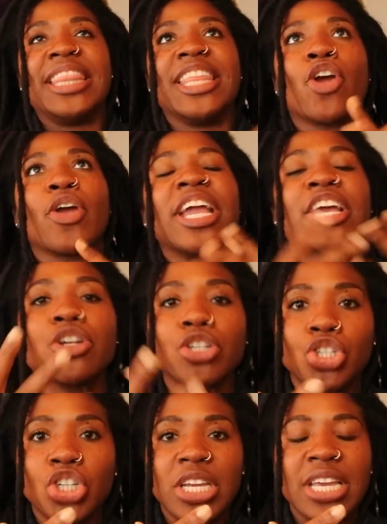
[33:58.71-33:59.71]
and their
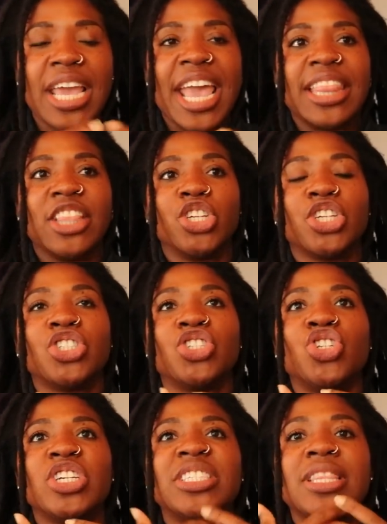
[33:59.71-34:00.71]
energy and
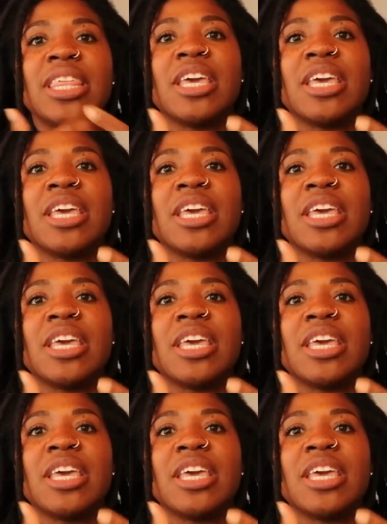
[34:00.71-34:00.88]
just